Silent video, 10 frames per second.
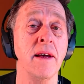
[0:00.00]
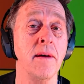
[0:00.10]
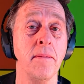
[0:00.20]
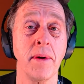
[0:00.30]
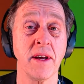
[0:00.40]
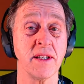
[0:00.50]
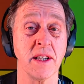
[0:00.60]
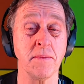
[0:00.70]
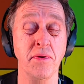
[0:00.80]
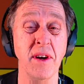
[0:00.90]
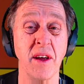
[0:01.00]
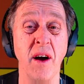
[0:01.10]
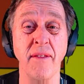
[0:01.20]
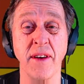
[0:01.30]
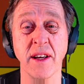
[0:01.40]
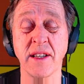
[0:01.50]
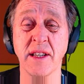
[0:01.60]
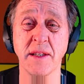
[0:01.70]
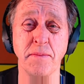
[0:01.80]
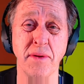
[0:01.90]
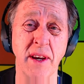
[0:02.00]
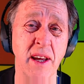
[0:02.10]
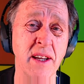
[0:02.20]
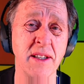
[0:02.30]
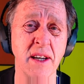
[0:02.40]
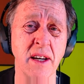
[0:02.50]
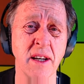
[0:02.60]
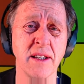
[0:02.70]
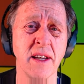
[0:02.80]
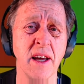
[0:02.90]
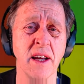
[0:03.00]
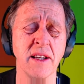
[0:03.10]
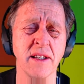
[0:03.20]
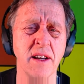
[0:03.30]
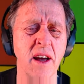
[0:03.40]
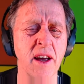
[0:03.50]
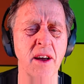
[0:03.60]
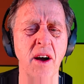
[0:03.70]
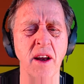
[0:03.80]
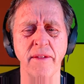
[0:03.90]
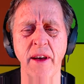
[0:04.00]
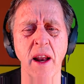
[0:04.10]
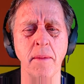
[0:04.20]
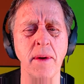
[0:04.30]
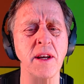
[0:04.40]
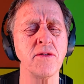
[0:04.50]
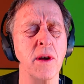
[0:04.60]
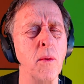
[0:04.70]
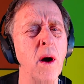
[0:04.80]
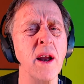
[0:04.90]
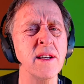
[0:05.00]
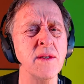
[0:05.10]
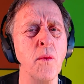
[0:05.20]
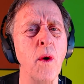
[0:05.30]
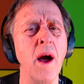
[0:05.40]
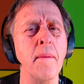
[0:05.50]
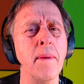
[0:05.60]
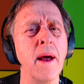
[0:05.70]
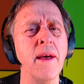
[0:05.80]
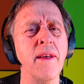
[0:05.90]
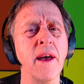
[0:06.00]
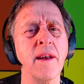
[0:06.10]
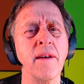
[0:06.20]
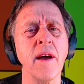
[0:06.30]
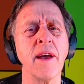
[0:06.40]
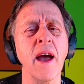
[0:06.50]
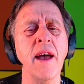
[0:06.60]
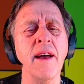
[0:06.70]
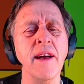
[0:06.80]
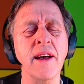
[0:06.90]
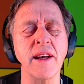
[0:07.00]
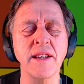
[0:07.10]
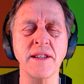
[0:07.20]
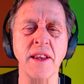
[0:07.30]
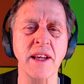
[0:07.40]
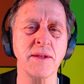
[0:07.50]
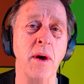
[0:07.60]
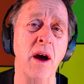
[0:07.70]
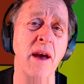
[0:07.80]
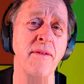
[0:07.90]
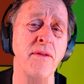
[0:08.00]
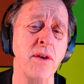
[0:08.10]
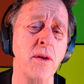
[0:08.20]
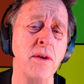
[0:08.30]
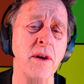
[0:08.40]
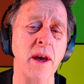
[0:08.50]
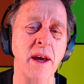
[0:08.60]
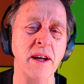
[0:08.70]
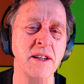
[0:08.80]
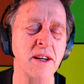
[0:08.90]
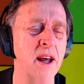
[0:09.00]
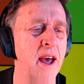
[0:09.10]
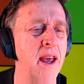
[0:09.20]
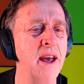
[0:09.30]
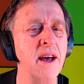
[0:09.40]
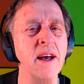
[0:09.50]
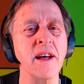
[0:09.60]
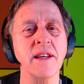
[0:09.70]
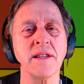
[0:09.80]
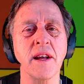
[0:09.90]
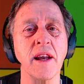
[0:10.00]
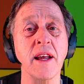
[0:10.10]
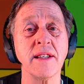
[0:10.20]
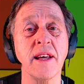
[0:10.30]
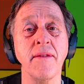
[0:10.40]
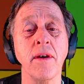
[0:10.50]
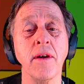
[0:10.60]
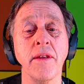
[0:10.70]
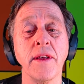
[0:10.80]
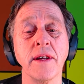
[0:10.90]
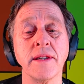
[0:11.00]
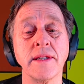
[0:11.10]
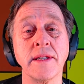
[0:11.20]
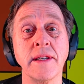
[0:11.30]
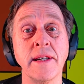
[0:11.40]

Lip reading: Because it's pretty obvious, it's pretty easy to see, it's like kind of elementary. Why doesn't white play that? Okay, so that's what I have for you here today. So let's have a look at this.